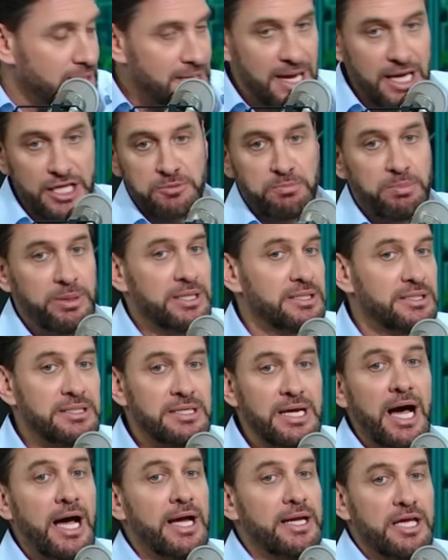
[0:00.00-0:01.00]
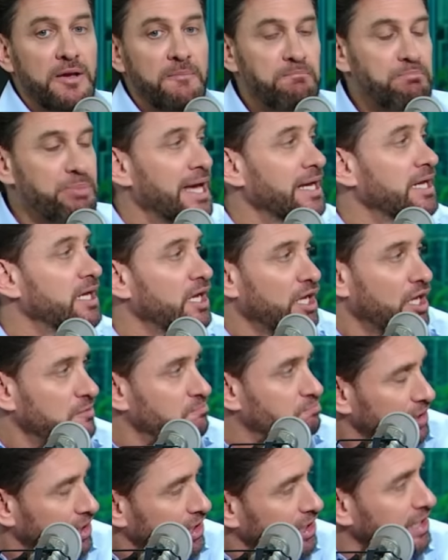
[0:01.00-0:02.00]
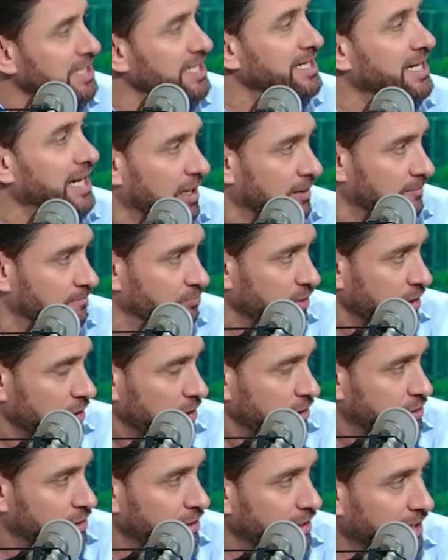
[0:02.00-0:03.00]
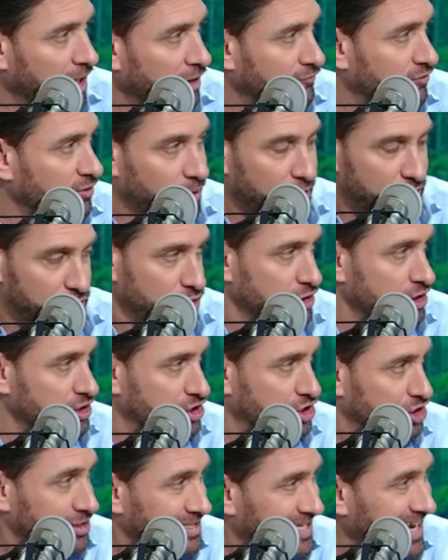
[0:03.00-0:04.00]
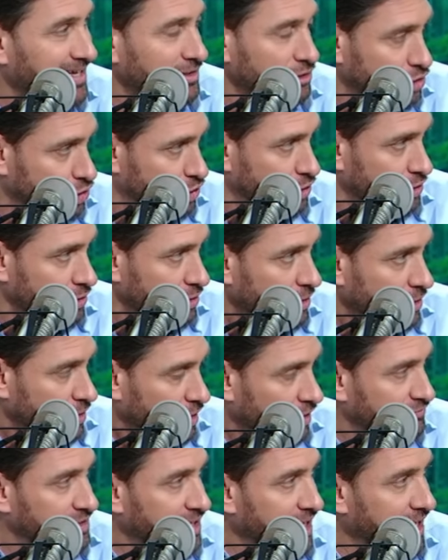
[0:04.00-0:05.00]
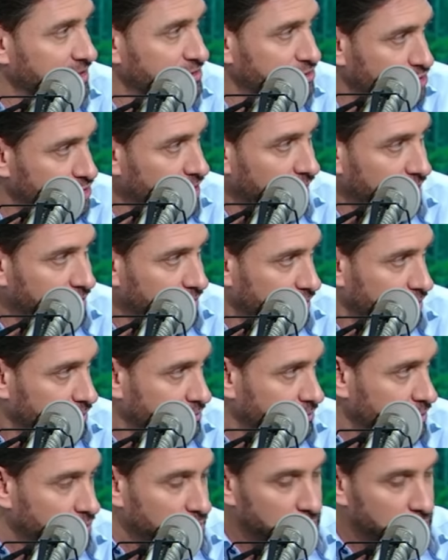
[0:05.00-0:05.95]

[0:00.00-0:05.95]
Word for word: has been dying, begging, and pleading to get out from under the stench of Dan Snyder